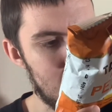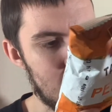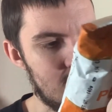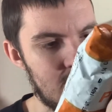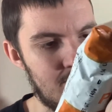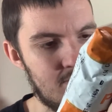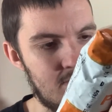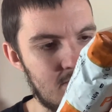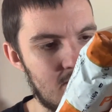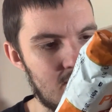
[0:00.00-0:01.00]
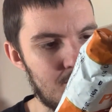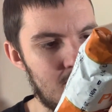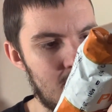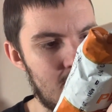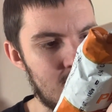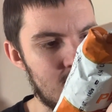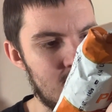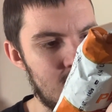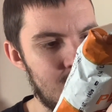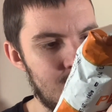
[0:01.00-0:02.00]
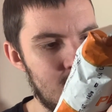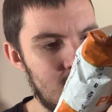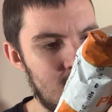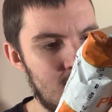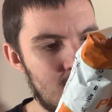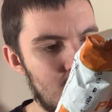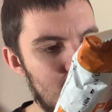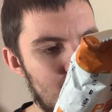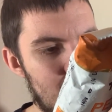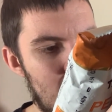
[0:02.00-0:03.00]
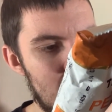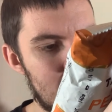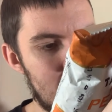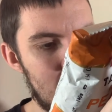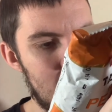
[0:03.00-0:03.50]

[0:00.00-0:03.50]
trying to see if there's an exact place Gujarat